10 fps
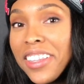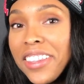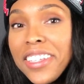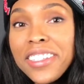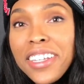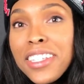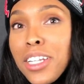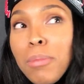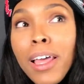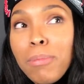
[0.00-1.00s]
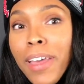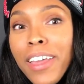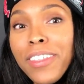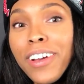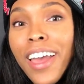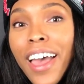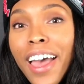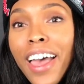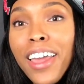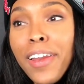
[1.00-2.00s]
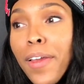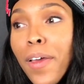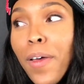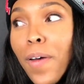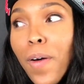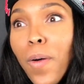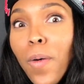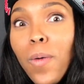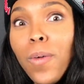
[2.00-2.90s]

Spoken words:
This isn't a Black Panther hat. Oh